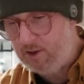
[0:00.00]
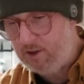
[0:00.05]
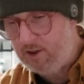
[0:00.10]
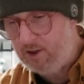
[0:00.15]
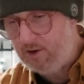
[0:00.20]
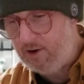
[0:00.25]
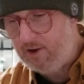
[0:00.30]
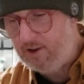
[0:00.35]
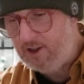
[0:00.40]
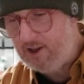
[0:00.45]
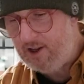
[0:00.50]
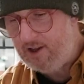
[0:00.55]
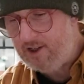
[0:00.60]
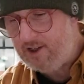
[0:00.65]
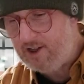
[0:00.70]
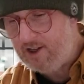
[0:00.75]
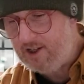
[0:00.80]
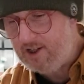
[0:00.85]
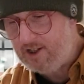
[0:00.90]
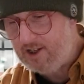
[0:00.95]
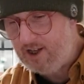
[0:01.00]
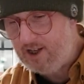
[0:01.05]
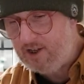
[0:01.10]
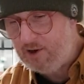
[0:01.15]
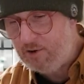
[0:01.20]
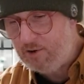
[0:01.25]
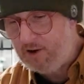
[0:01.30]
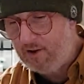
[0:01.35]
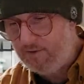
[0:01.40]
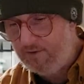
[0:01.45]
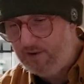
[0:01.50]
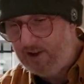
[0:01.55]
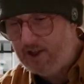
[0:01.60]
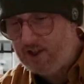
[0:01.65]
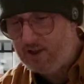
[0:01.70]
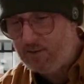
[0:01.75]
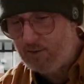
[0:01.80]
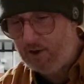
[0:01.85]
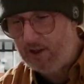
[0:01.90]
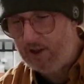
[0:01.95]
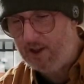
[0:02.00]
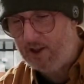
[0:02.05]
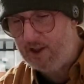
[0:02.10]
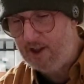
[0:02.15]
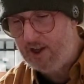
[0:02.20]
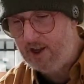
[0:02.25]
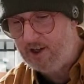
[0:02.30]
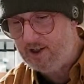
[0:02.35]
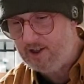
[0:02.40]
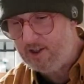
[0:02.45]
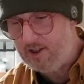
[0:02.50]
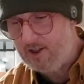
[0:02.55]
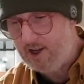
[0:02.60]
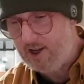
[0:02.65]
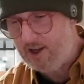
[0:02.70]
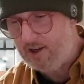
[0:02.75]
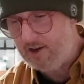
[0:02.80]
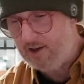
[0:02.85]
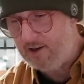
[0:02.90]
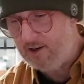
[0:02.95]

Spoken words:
They'd say they don't convince me that they understand.